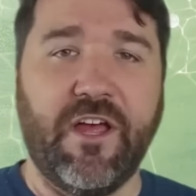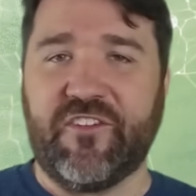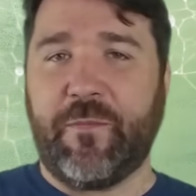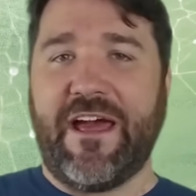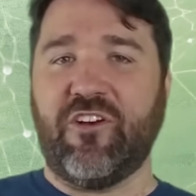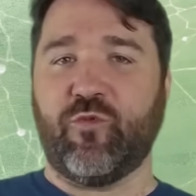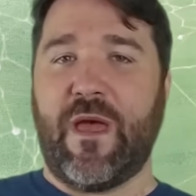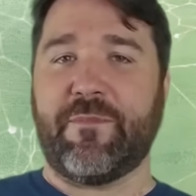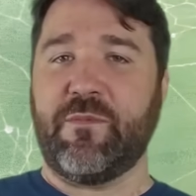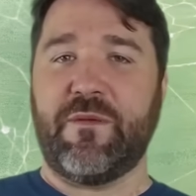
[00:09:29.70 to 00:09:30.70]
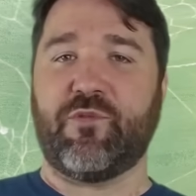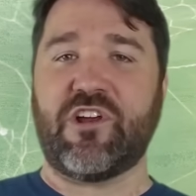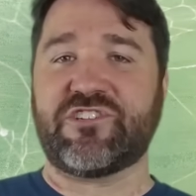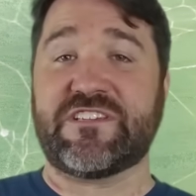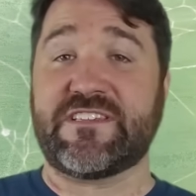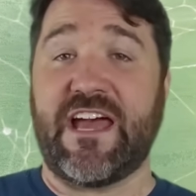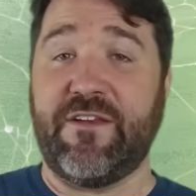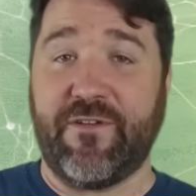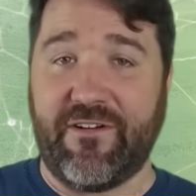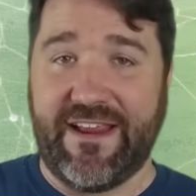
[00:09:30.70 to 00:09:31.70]
A spider's web can be brushed
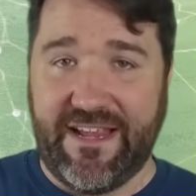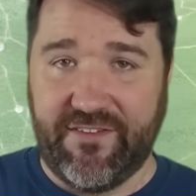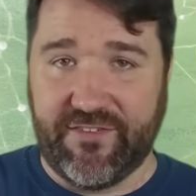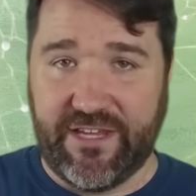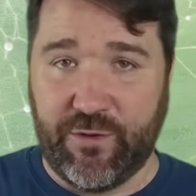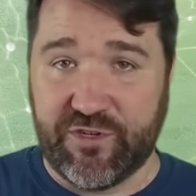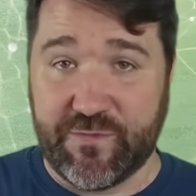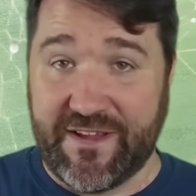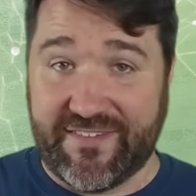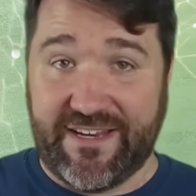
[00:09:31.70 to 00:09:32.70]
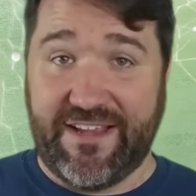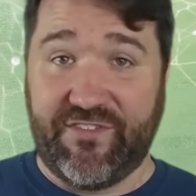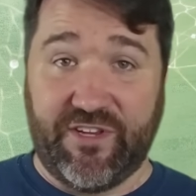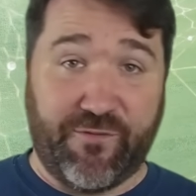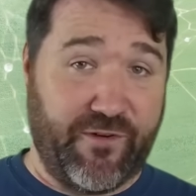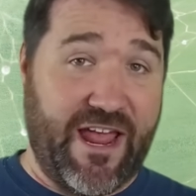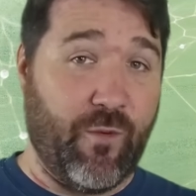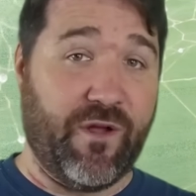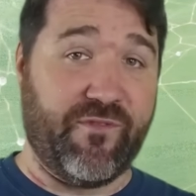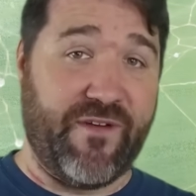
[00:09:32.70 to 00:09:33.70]
aside very easily, which makes it easy to forget
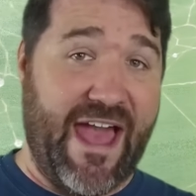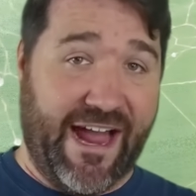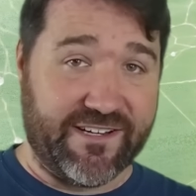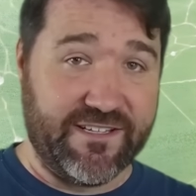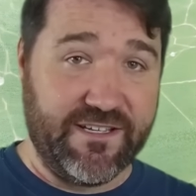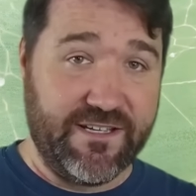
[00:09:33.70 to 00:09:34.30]
one fact.